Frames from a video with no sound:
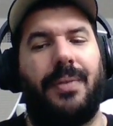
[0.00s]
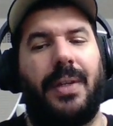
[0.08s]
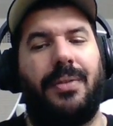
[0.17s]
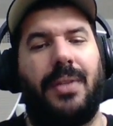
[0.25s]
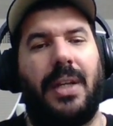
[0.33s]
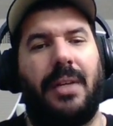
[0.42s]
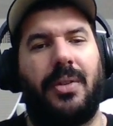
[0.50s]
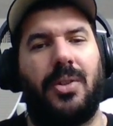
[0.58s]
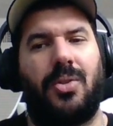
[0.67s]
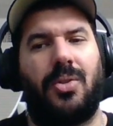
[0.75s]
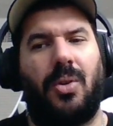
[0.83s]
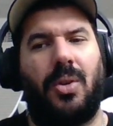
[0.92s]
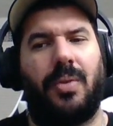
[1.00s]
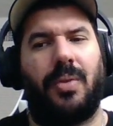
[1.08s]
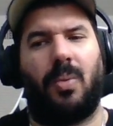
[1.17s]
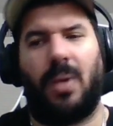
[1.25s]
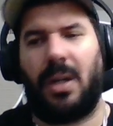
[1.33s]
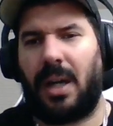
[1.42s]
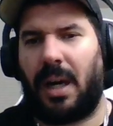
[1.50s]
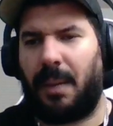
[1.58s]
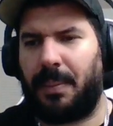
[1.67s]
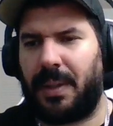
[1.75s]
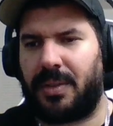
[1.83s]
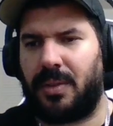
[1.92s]
If you have control over one
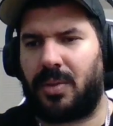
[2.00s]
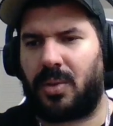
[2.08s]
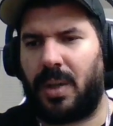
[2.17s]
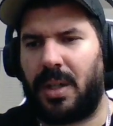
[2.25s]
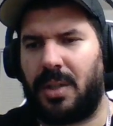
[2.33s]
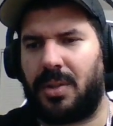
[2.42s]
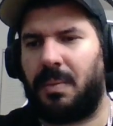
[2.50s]
complex of squares,